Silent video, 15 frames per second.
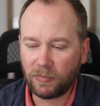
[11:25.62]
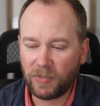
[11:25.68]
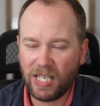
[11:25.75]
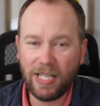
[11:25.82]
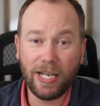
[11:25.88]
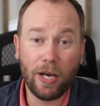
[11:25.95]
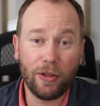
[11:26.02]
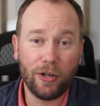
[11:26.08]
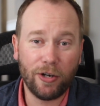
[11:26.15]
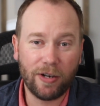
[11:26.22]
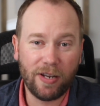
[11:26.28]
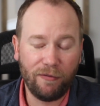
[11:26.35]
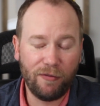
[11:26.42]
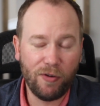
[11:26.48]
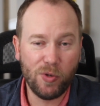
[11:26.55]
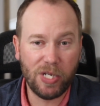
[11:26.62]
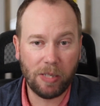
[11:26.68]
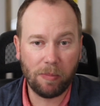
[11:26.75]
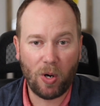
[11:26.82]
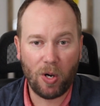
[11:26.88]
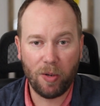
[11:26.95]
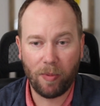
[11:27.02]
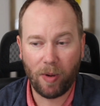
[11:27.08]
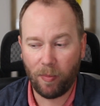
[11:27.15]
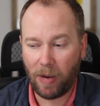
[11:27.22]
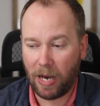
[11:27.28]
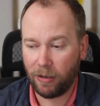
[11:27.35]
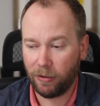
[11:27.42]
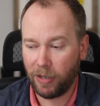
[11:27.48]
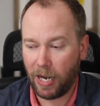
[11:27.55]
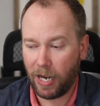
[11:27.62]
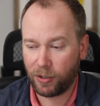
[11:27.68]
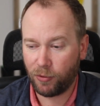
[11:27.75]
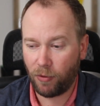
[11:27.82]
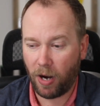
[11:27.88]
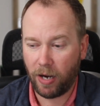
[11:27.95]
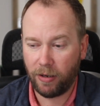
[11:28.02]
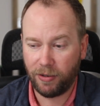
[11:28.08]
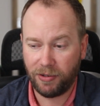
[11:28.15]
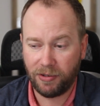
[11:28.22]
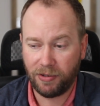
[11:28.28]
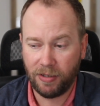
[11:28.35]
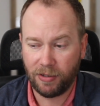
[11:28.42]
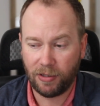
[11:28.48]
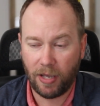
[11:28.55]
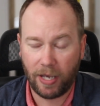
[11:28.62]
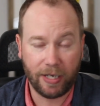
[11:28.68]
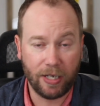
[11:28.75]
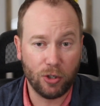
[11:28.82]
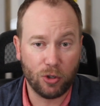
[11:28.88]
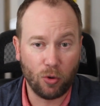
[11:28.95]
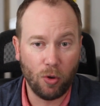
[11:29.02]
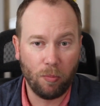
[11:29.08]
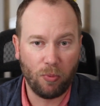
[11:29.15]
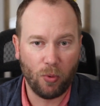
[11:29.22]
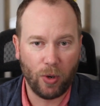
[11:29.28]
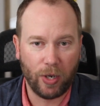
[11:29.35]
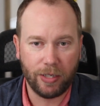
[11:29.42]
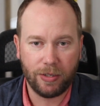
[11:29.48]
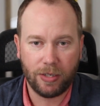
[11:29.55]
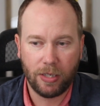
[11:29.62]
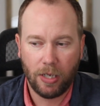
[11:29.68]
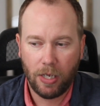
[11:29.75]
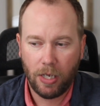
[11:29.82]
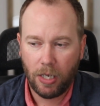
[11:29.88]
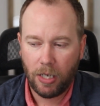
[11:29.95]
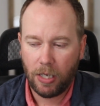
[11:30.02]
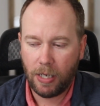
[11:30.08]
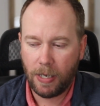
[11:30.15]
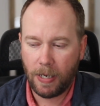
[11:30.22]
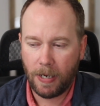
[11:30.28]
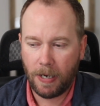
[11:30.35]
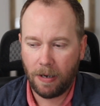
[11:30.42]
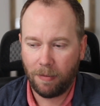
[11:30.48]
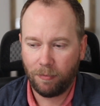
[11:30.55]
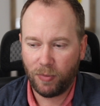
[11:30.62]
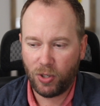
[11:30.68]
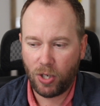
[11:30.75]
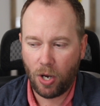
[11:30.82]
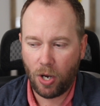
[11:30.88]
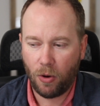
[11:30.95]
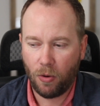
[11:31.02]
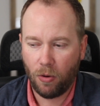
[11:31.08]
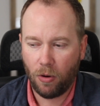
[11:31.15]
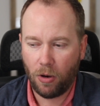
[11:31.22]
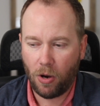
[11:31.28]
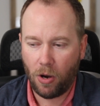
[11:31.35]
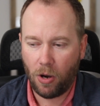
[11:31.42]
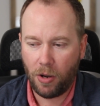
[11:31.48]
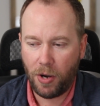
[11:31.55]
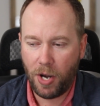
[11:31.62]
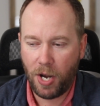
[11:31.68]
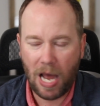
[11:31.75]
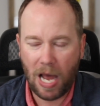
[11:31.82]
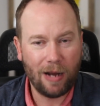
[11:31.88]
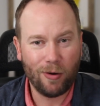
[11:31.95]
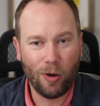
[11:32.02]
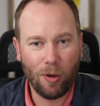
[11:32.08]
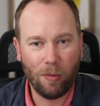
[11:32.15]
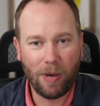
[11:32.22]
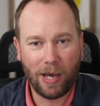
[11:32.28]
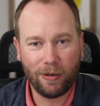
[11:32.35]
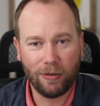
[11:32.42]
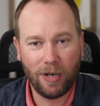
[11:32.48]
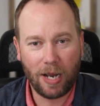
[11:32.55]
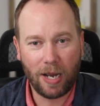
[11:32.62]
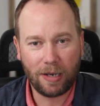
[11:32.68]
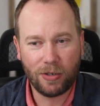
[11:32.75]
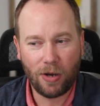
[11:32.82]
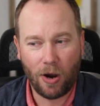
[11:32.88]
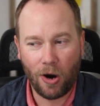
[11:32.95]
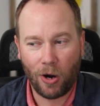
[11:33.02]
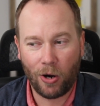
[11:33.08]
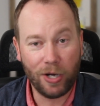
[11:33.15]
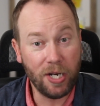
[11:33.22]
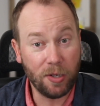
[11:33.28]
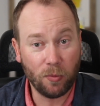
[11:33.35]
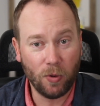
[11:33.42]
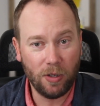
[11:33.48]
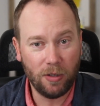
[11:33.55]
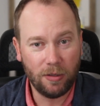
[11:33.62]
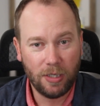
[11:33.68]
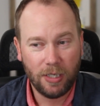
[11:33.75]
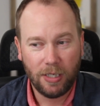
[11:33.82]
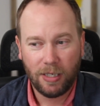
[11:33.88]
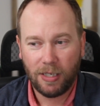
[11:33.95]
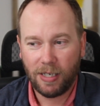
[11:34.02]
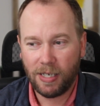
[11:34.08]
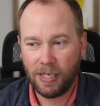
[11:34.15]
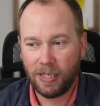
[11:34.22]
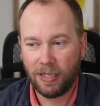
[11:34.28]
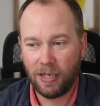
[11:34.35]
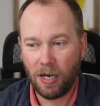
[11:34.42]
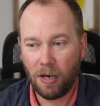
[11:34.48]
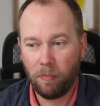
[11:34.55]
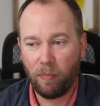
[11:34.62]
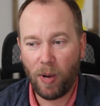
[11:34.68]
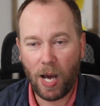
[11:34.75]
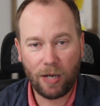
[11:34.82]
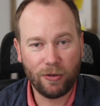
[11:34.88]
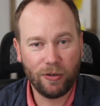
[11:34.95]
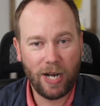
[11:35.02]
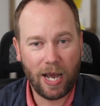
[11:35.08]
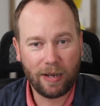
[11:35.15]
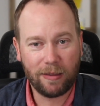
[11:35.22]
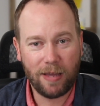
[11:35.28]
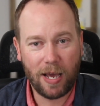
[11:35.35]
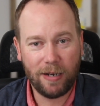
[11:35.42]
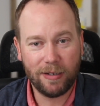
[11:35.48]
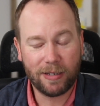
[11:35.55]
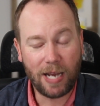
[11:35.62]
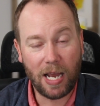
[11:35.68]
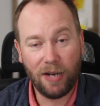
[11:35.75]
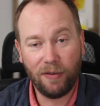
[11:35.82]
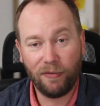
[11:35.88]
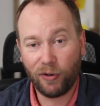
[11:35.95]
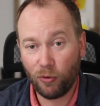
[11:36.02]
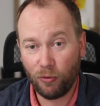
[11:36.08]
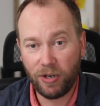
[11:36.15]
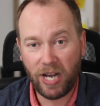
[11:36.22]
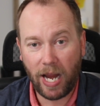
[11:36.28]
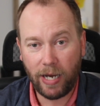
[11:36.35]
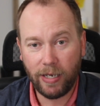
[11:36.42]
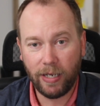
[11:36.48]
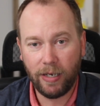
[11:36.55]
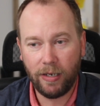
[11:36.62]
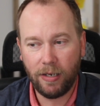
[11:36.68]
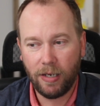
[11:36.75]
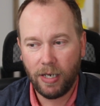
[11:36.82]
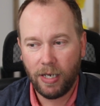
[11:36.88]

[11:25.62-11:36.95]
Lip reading: And the other confusing part about bottlenecks, right, is like control points. So not all bottlenecks are equal. A bottleneck that is kind of created